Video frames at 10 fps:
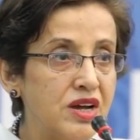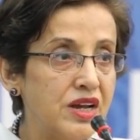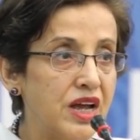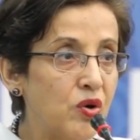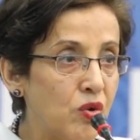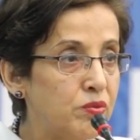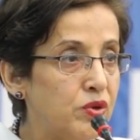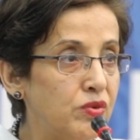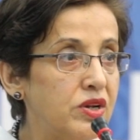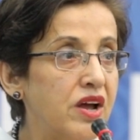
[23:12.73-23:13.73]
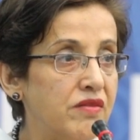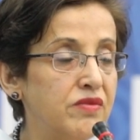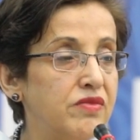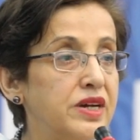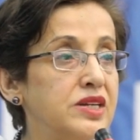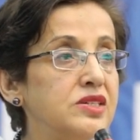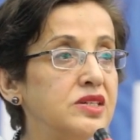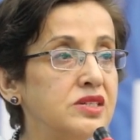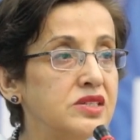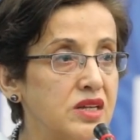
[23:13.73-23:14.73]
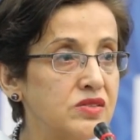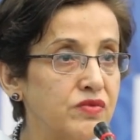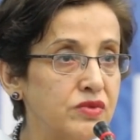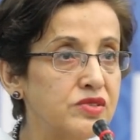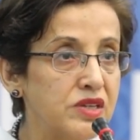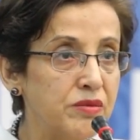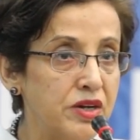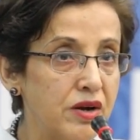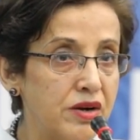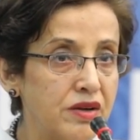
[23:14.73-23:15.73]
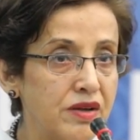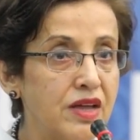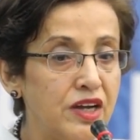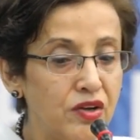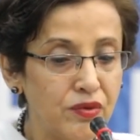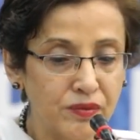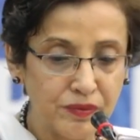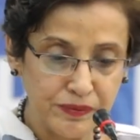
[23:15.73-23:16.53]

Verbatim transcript: and I hope you will have a very successful seminar. Thank you.